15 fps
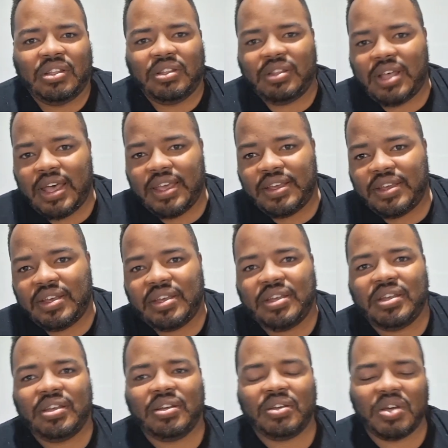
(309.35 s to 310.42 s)
like
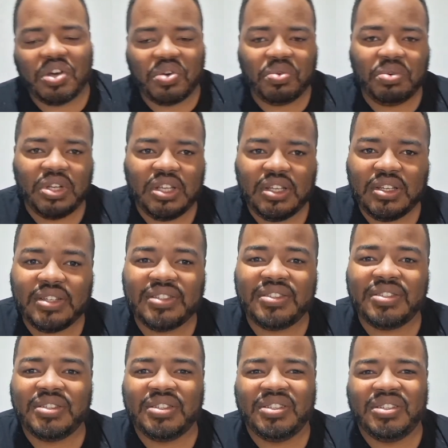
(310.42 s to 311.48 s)

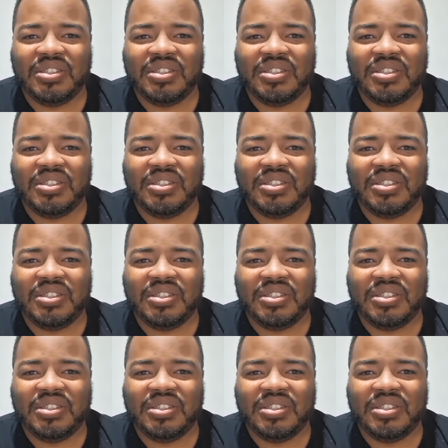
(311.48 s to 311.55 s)
Conies,